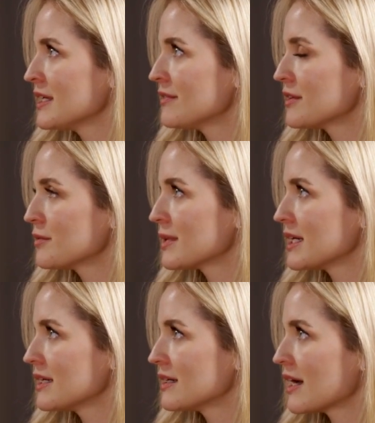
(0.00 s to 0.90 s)
Even
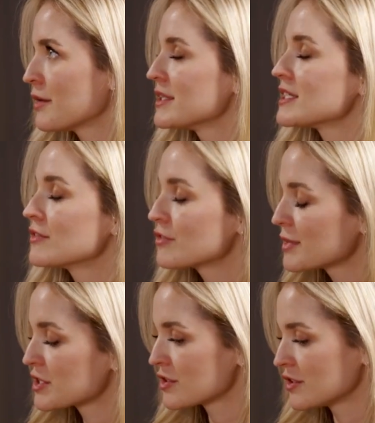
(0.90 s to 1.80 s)
when I went in for
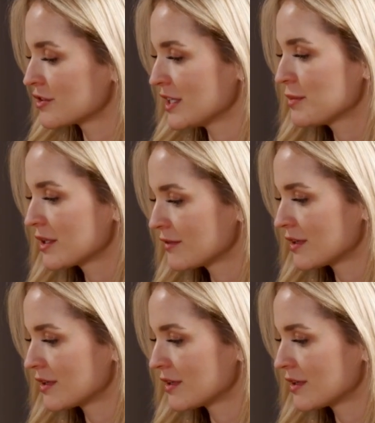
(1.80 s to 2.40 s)
my surgery, a bit of a